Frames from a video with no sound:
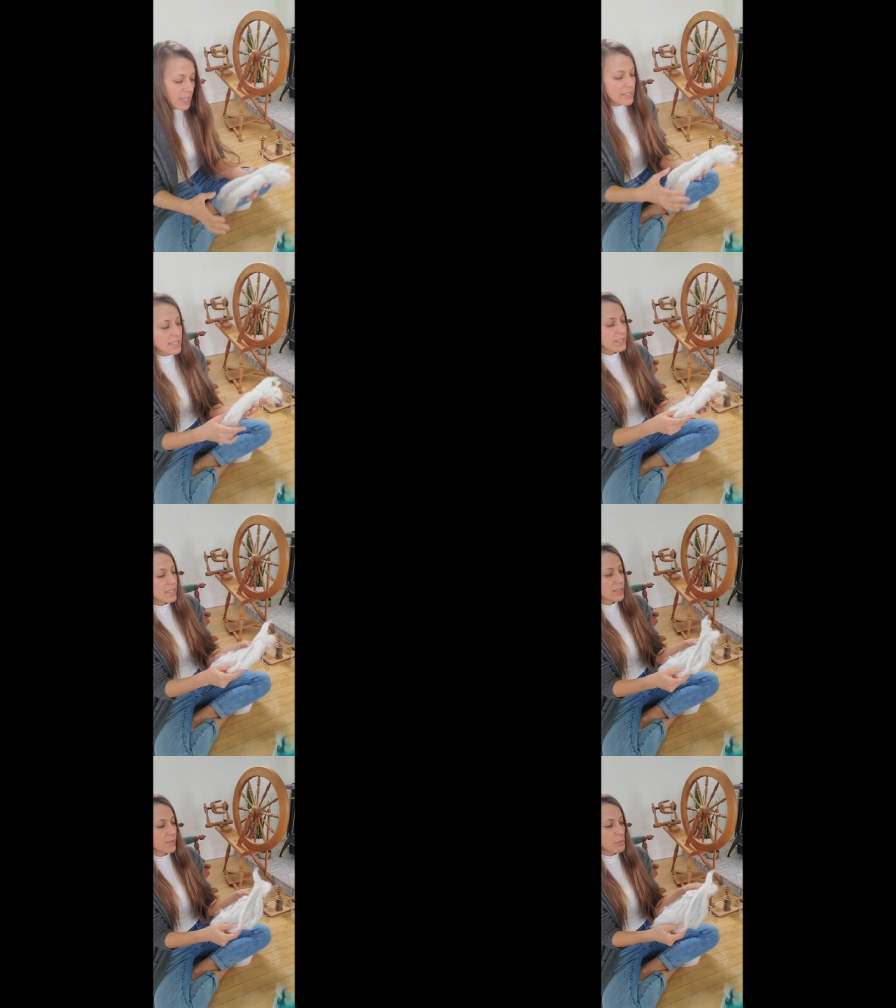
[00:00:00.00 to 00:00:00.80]
This
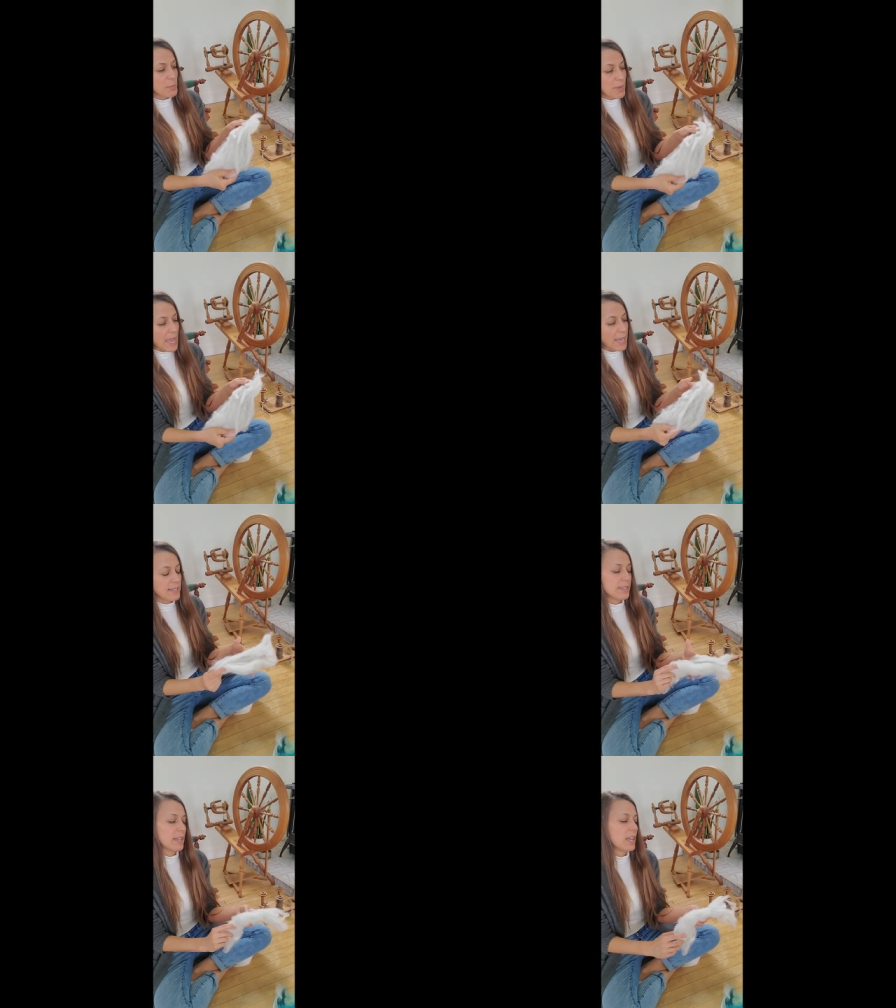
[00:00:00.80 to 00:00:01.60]
is from a
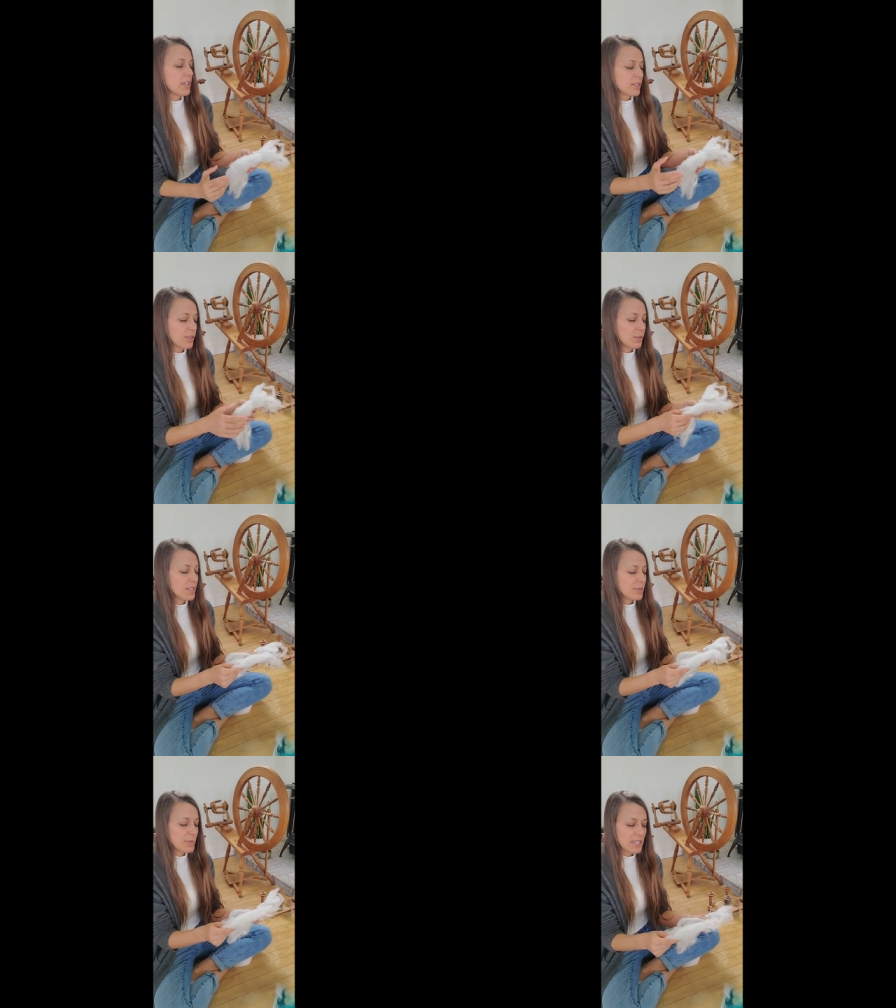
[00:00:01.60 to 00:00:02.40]
bat. So
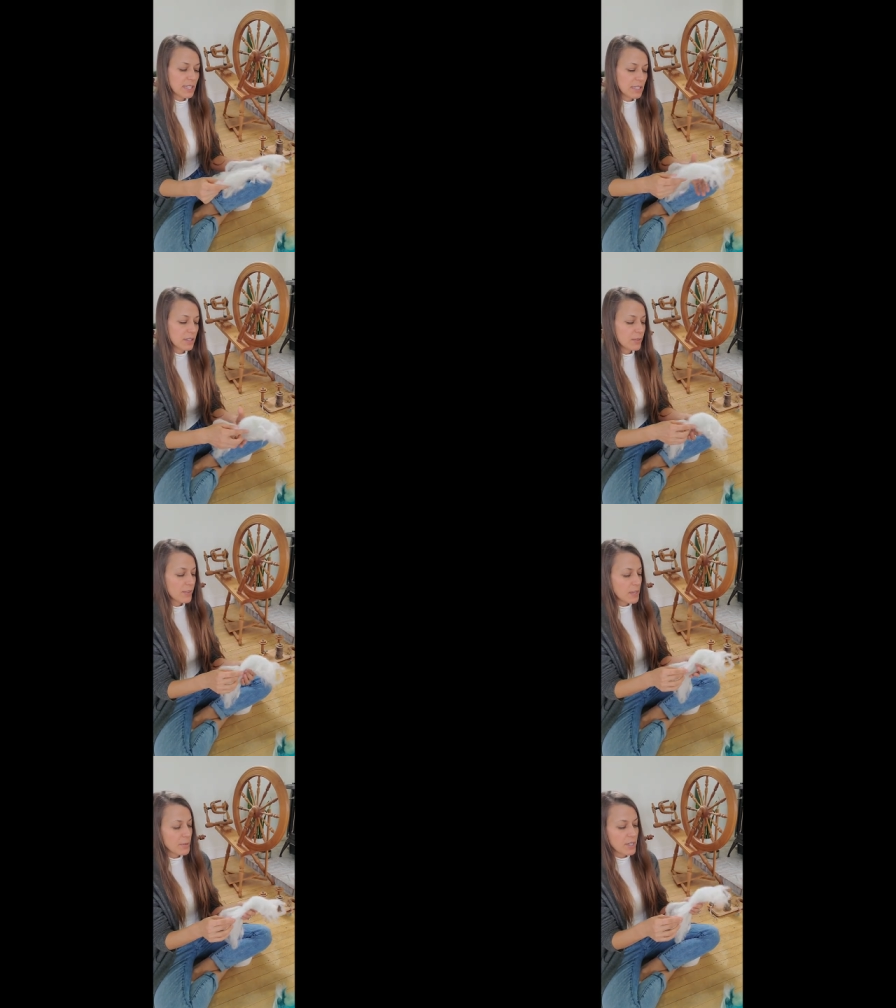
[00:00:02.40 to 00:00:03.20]
this particular
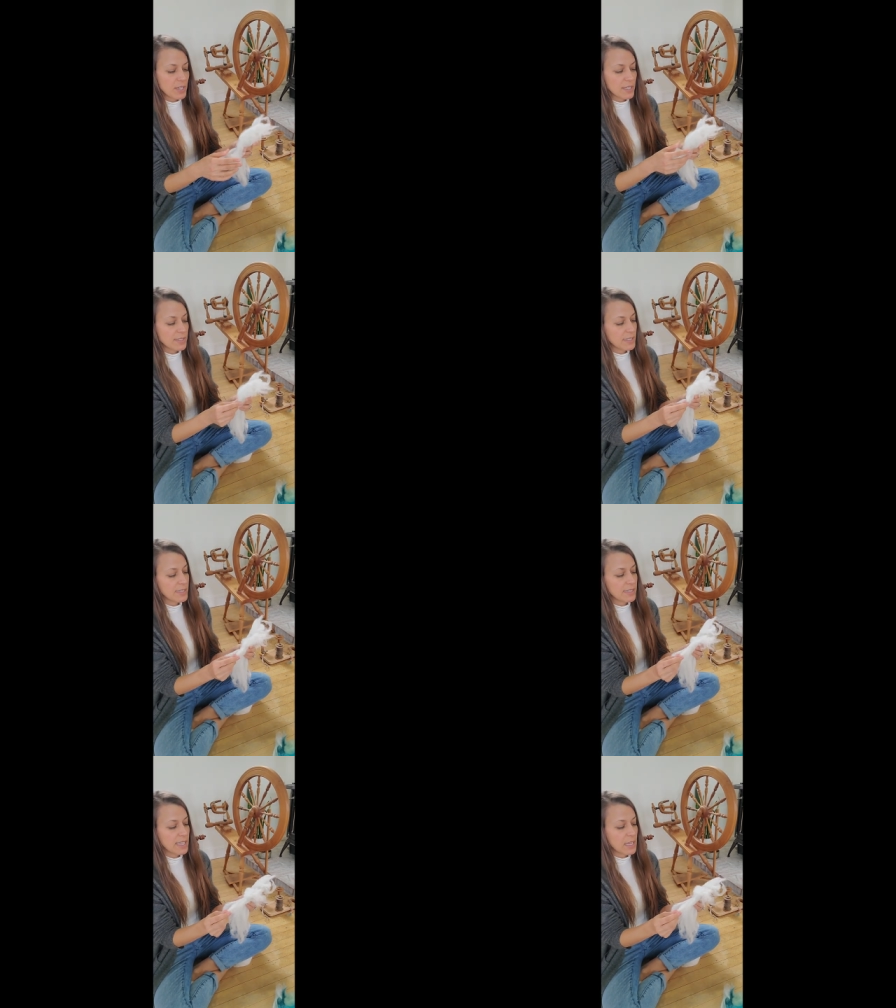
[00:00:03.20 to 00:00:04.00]
fiber, it's
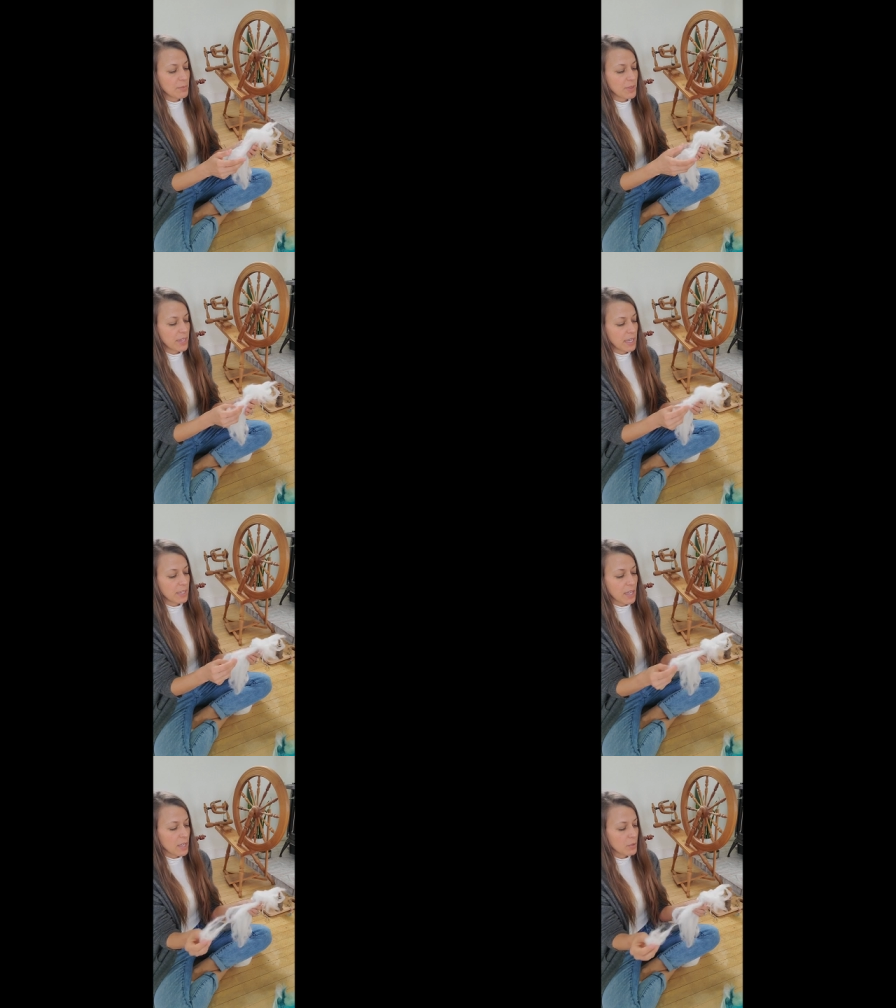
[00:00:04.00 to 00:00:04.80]
the same
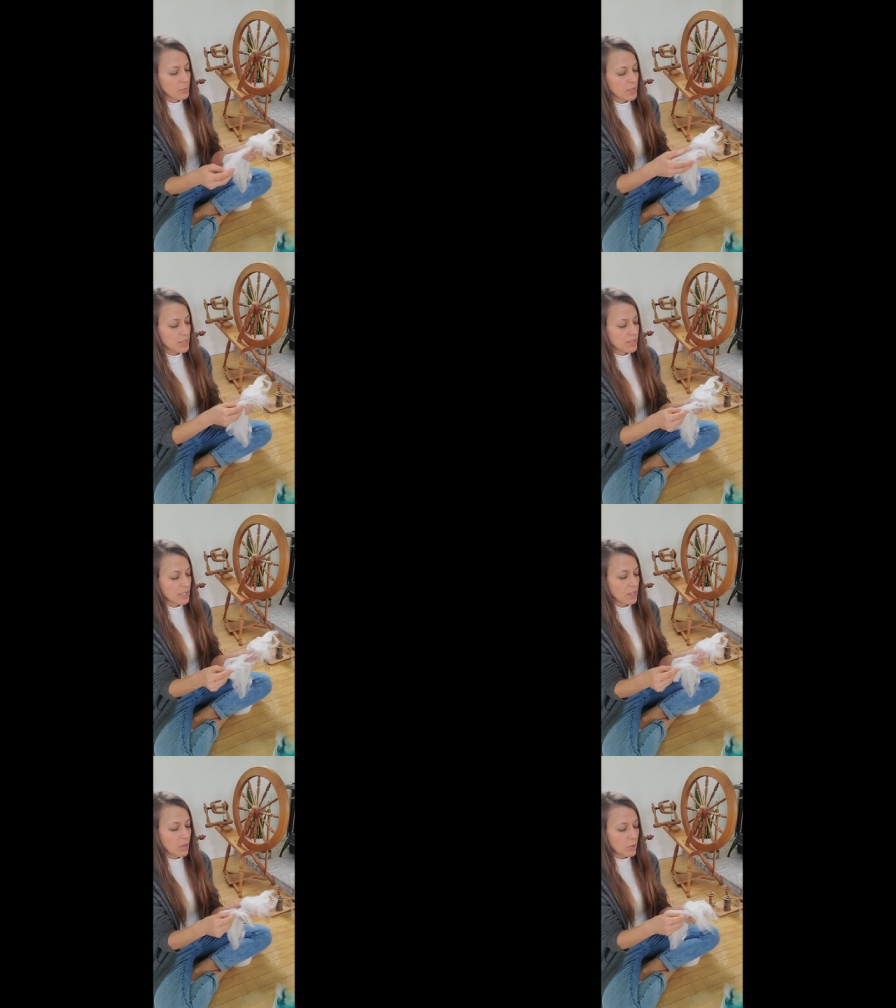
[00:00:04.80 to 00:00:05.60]
thing. We're just
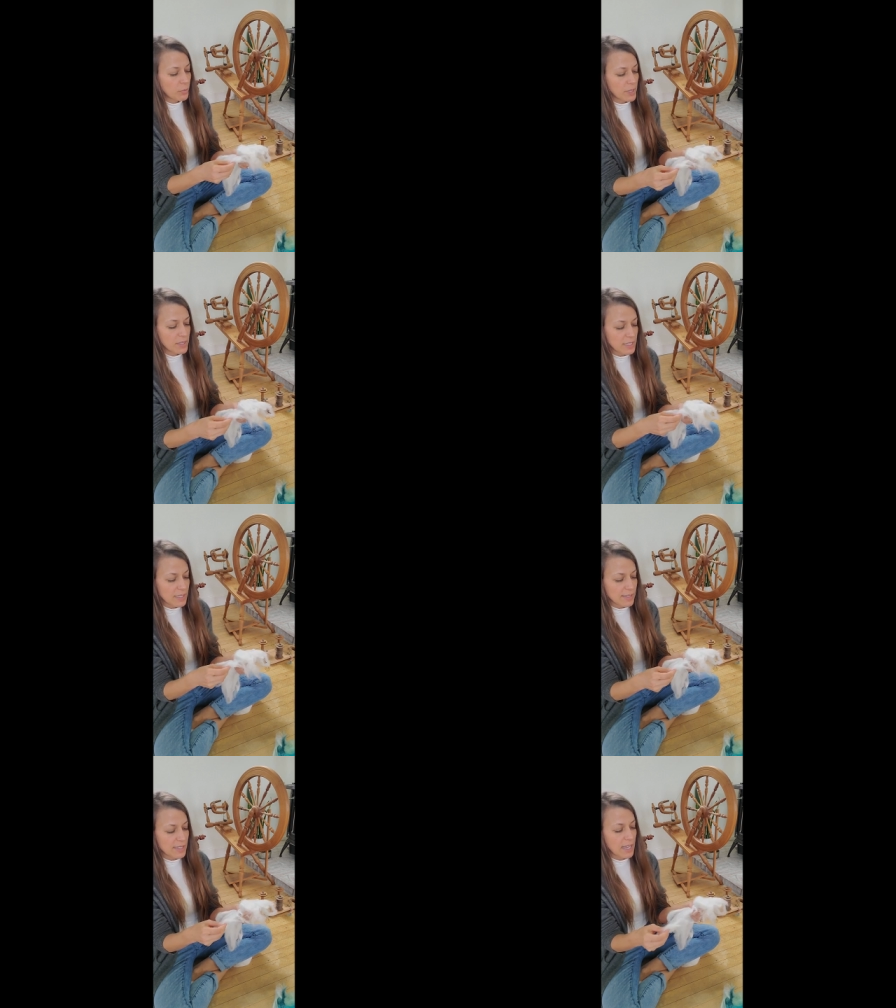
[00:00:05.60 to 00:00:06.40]
gonna open
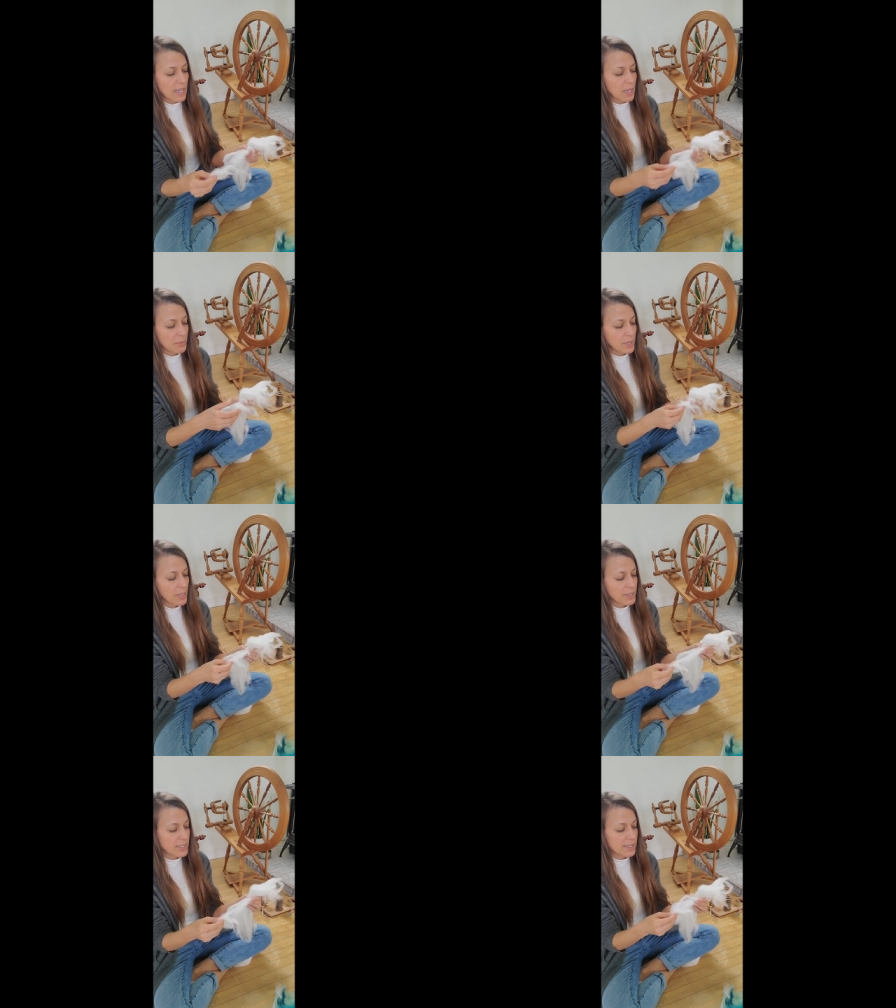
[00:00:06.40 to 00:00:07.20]
these up,
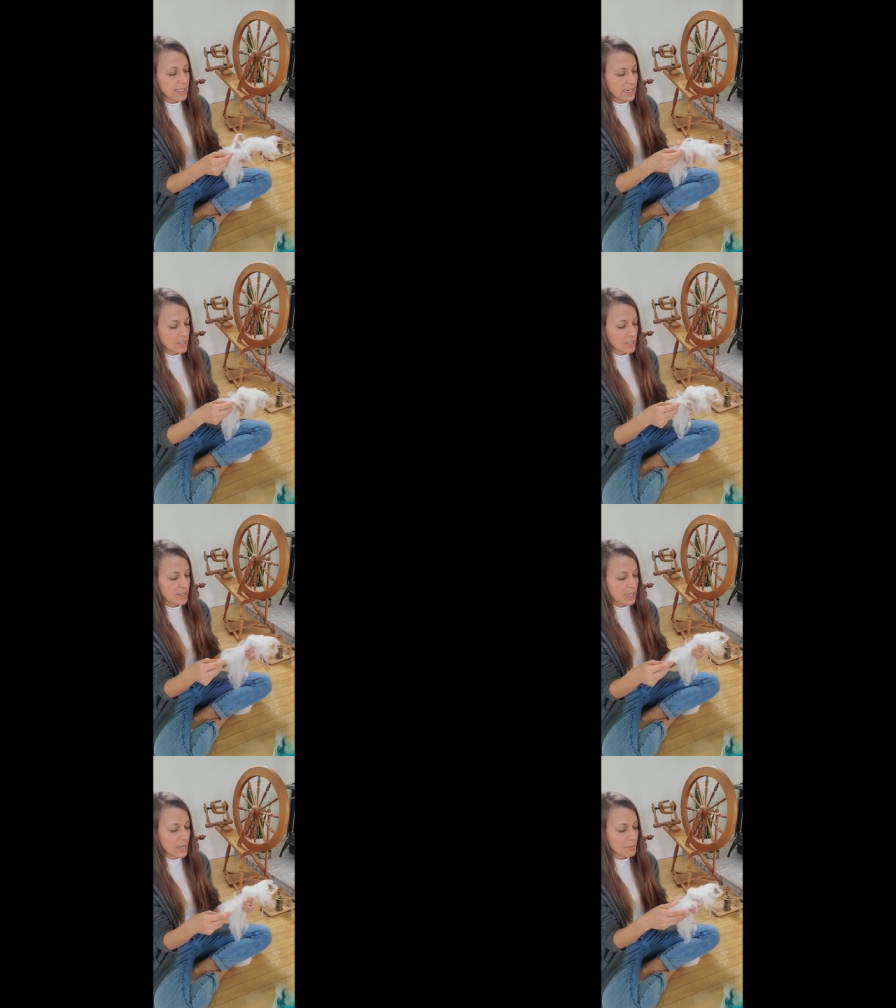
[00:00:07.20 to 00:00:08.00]
these
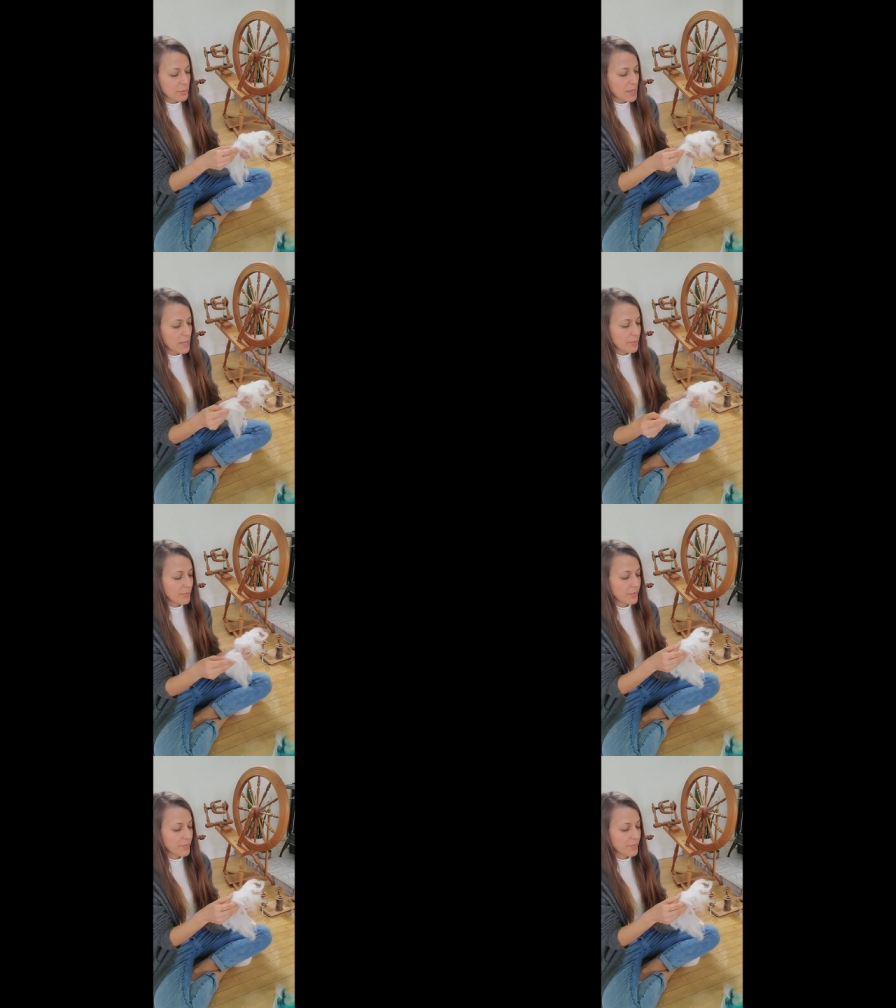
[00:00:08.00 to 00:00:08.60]
sections up a bit.